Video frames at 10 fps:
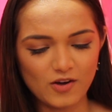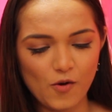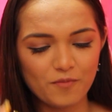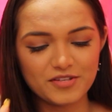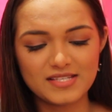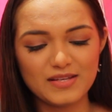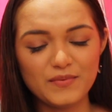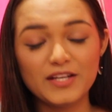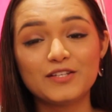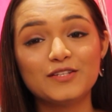obviously
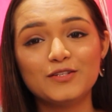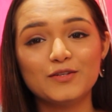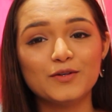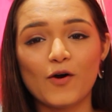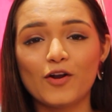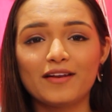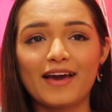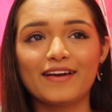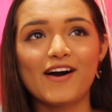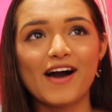we do not
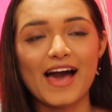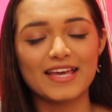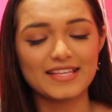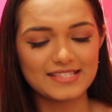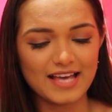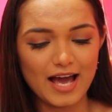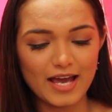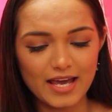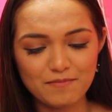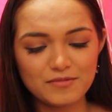like our hands
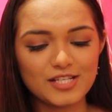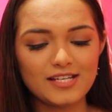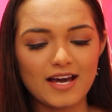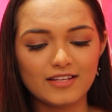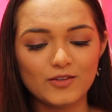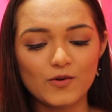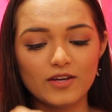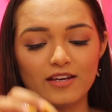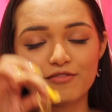empty, and you know,